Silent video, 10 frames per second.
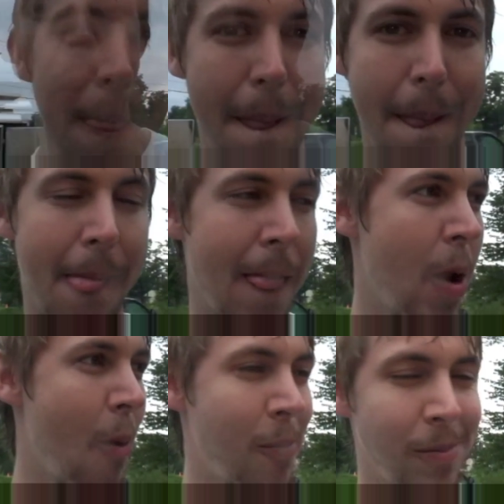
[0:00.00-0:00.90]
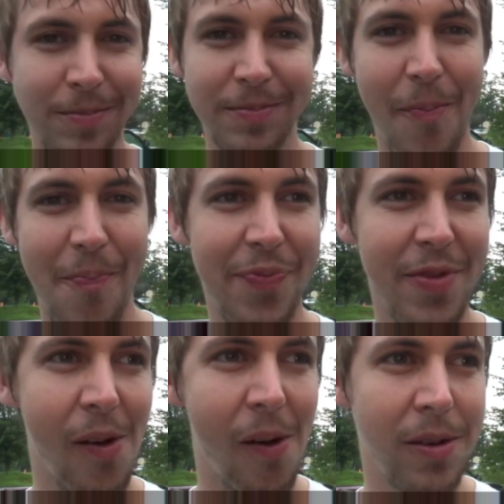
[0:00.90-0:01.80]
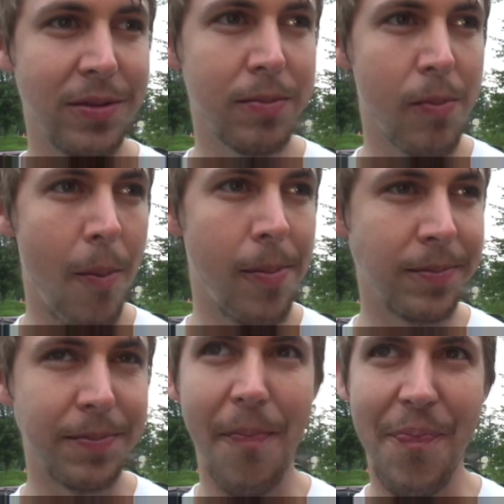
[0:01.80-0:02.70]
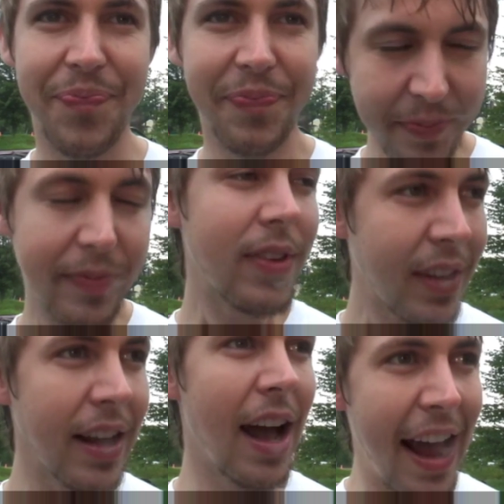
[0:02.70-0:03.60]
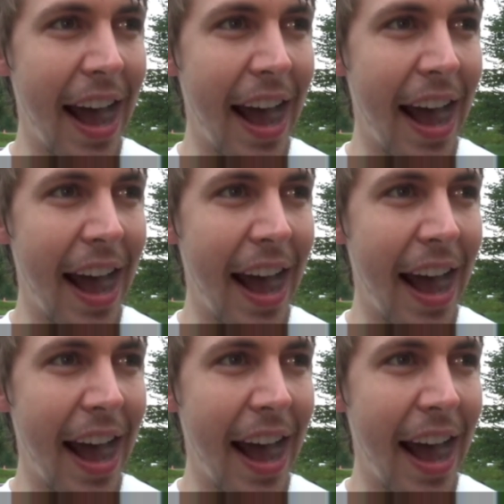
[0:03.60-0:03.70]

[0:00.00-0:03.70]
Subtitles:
Now, have you ever had a pulled pork? What a silly question. Of course you have. Pulled pork sandwich.